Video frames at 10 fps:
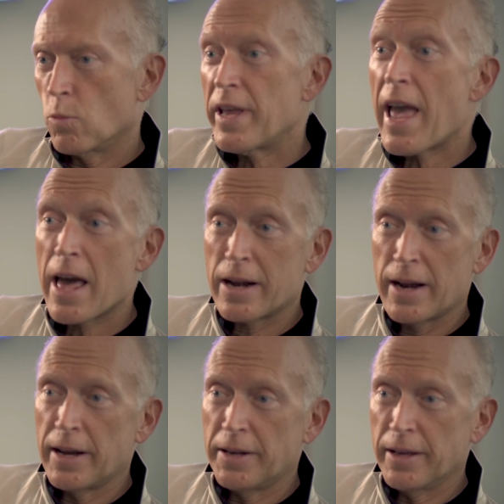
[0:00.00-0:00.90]
we had an
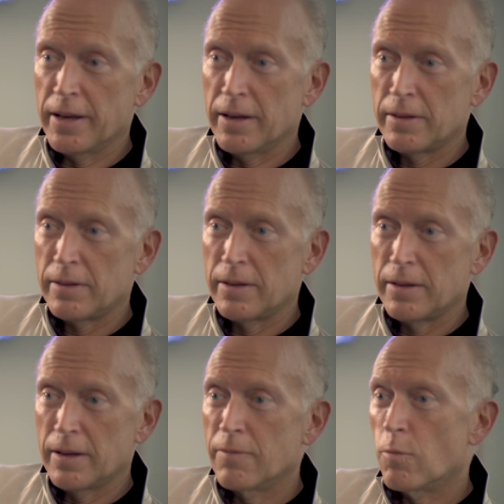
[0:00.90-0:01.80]
idea
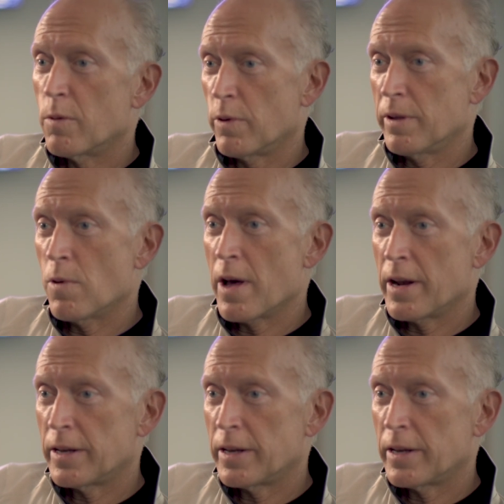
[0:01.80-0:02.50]
of what we wanted